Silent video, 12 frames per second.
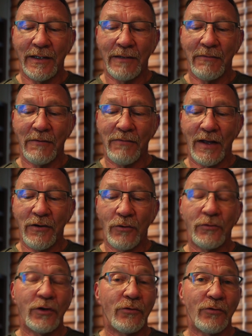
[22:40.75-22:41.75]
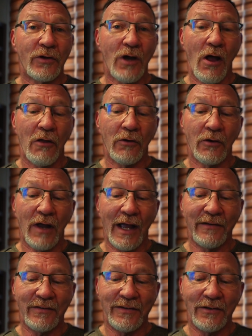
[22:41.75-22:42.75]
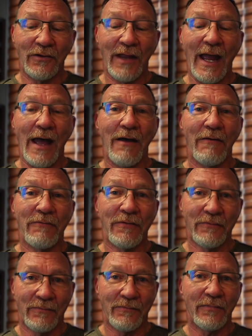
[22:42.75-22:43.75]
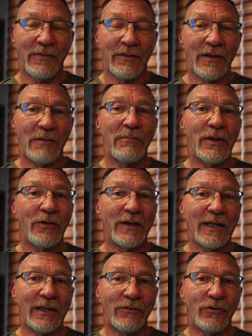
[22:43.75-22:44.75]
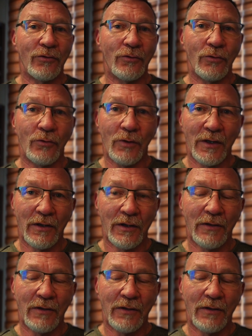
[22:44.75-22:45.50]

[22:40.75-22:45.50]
even if I don't use the collar, I still have the ability to,